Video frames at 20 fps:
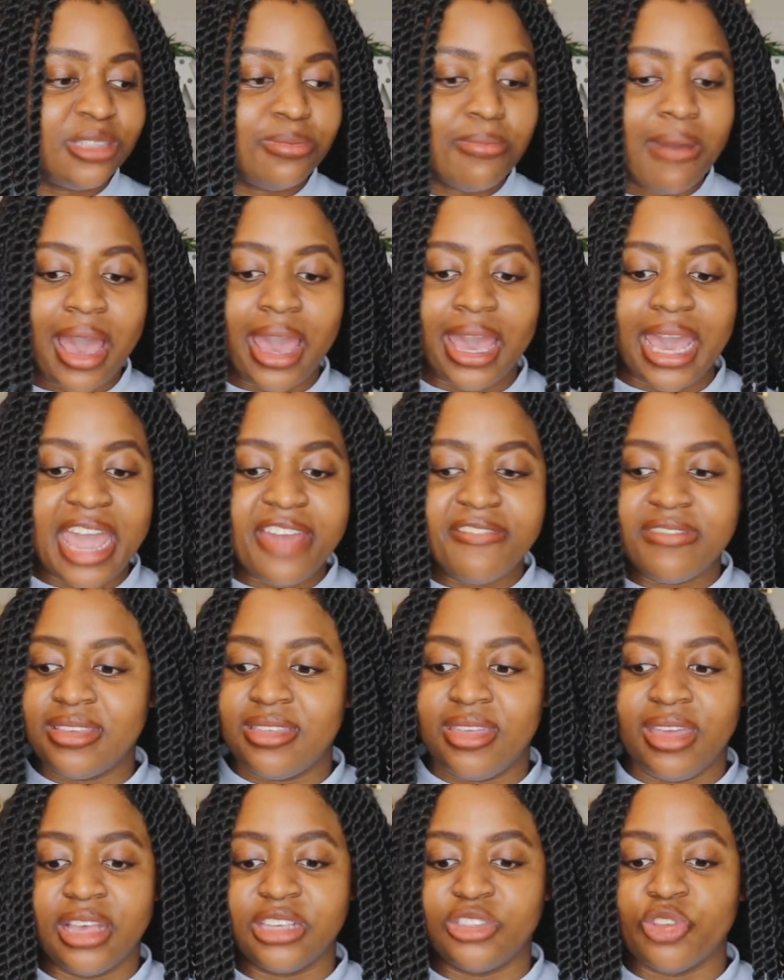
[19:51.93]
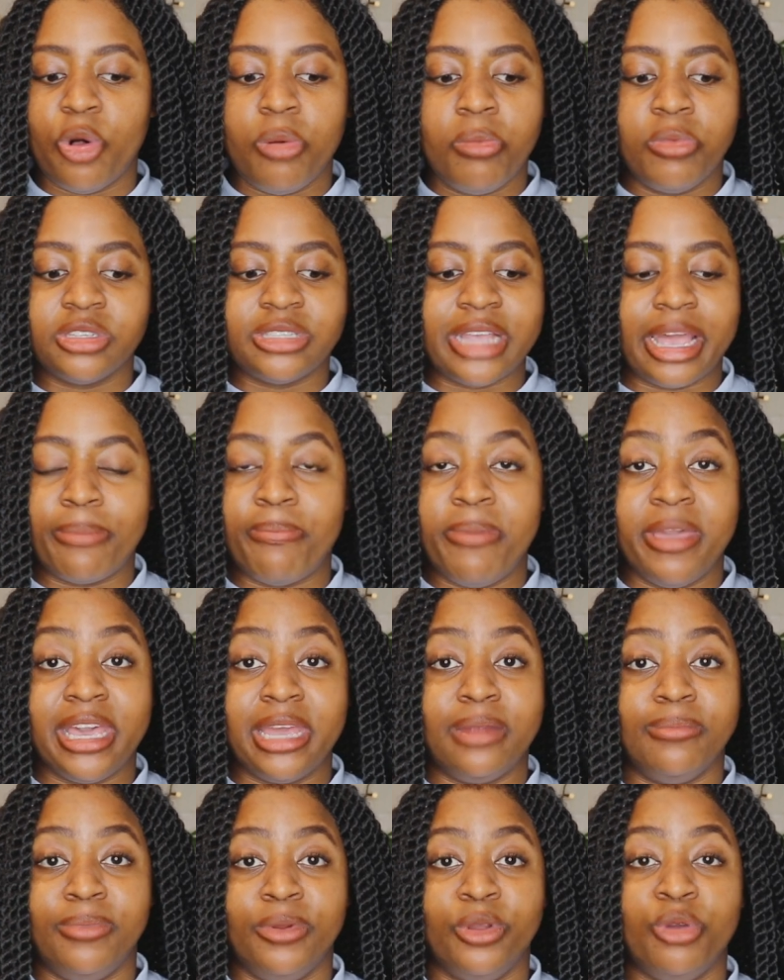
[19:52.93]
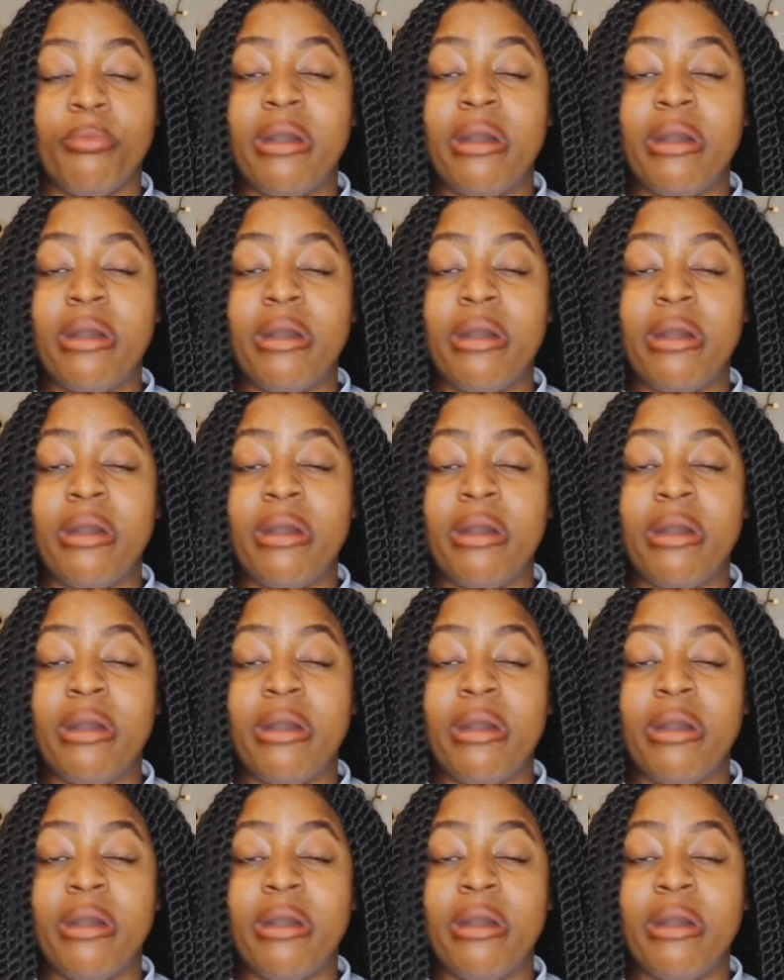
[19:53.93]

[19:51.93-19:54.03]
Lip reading: my everything is almost like pink and blue.